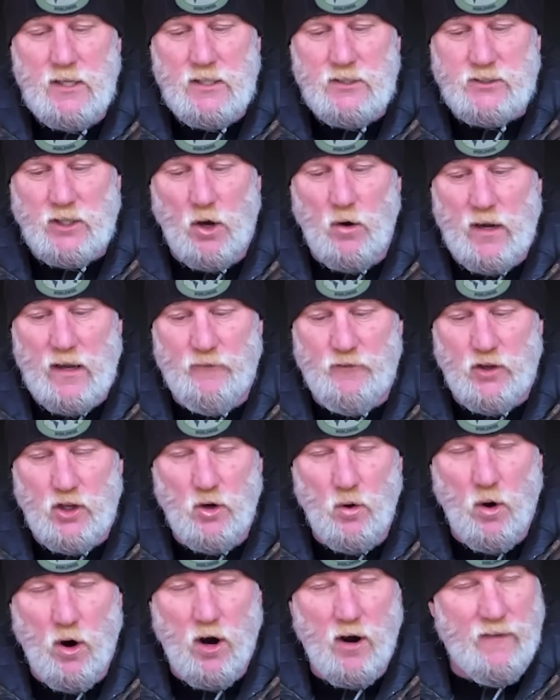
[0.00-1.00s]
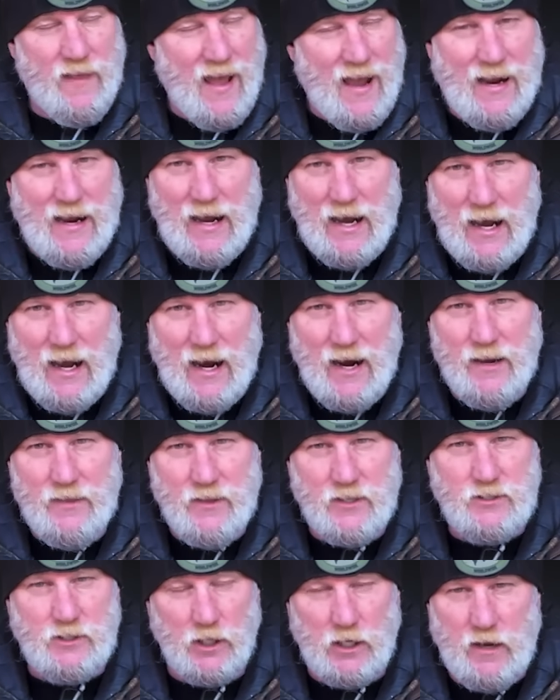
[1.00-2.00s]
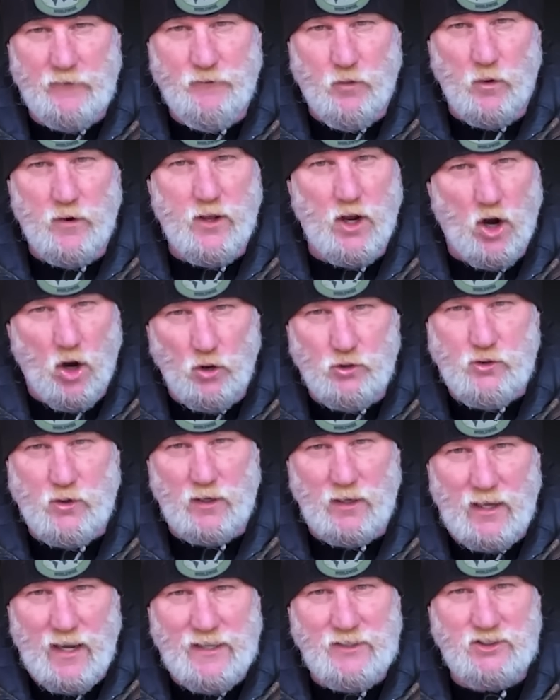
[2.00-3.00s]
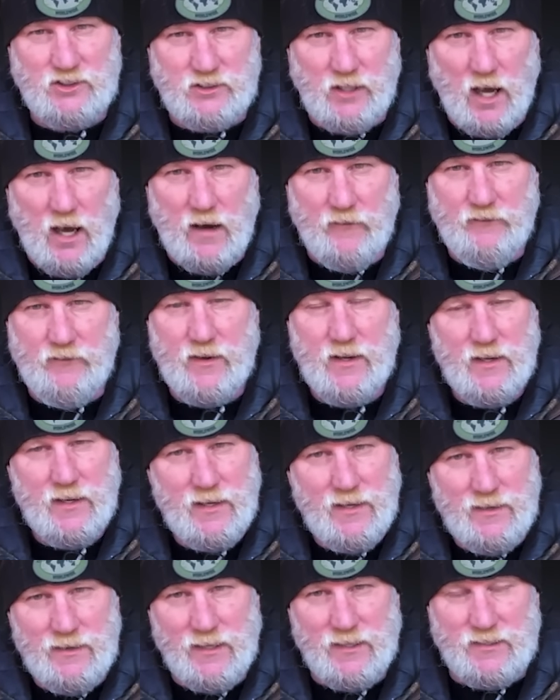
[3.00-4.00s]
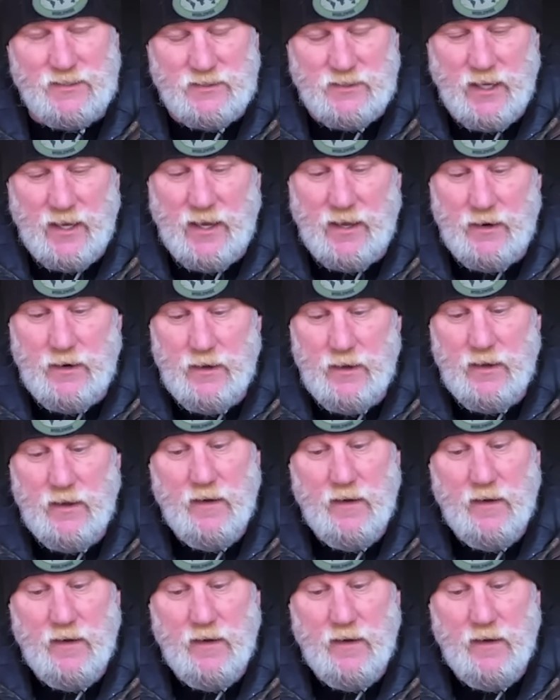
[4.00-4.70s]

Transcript: So if you are that guy that's looking for the ultralight stuff, this is it.